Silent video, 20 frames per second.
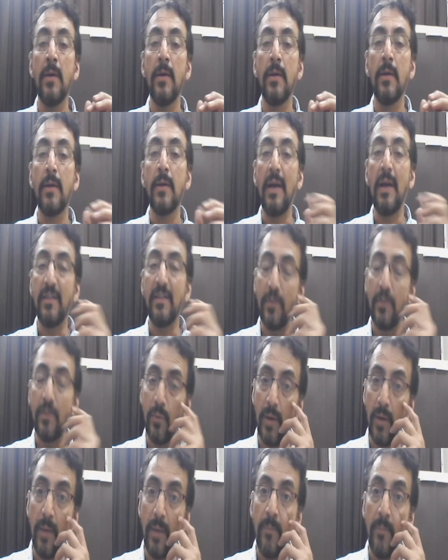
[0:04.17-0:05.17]
Kasa
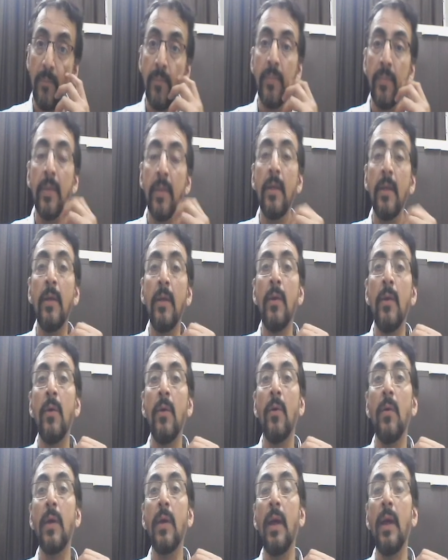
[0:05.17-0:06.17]
Roga.
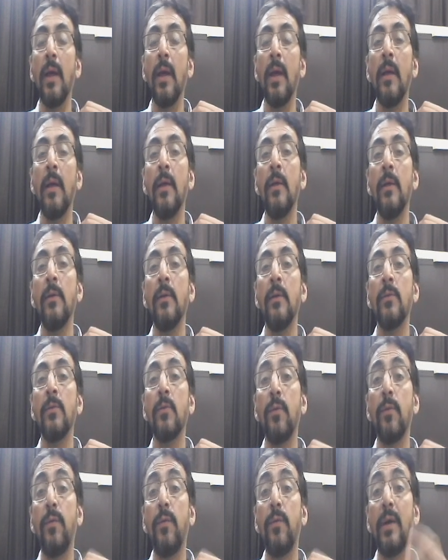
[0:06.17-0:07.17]
Okay.
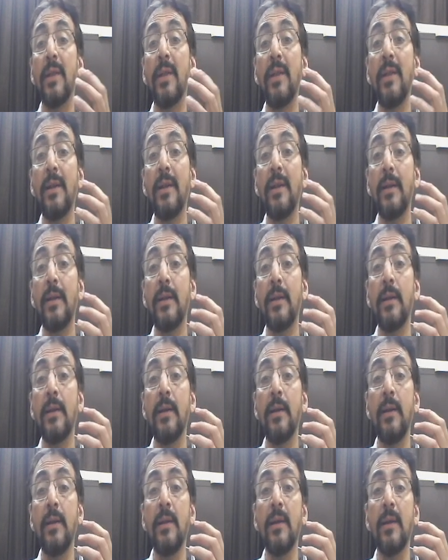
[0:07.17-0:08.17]
So further
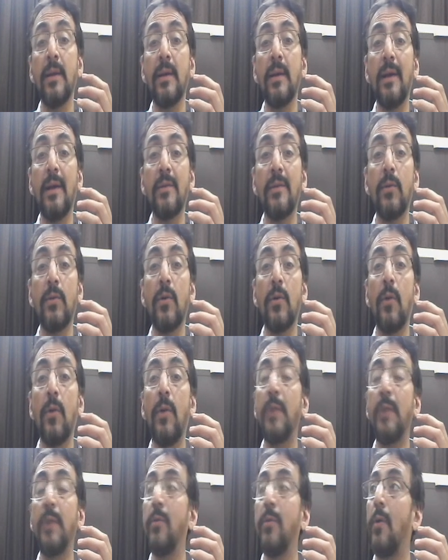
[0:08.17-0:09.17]
in the Kasa Roga,
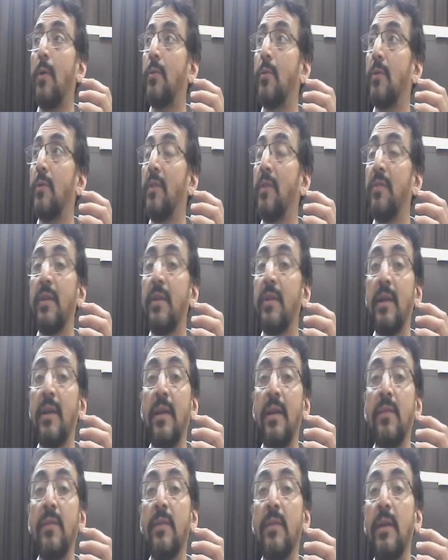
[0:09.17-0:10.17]
what we have to consider
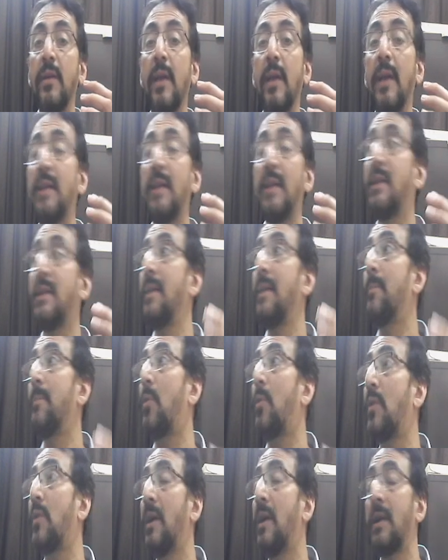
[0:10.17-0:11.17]
is another
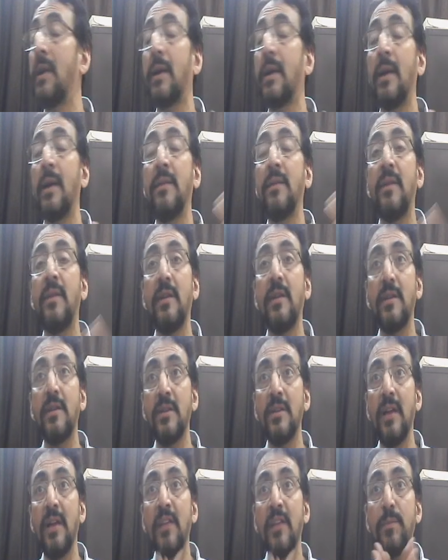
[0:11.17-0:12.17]
important
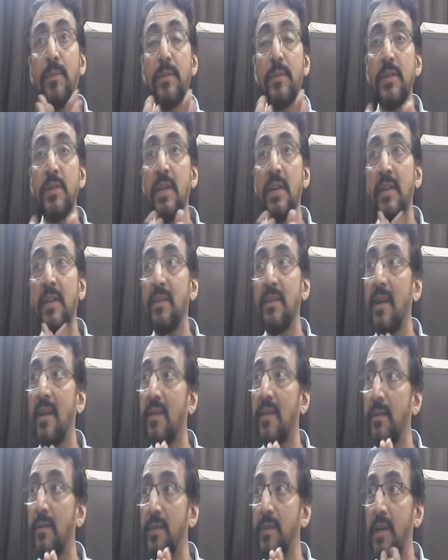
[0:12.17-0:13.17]
consideration, especially in
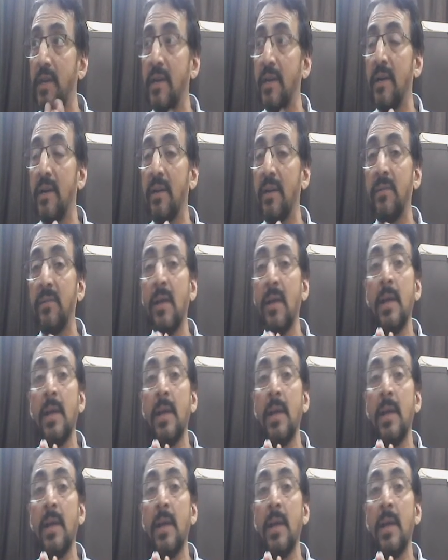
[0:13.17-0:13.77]
case of children, is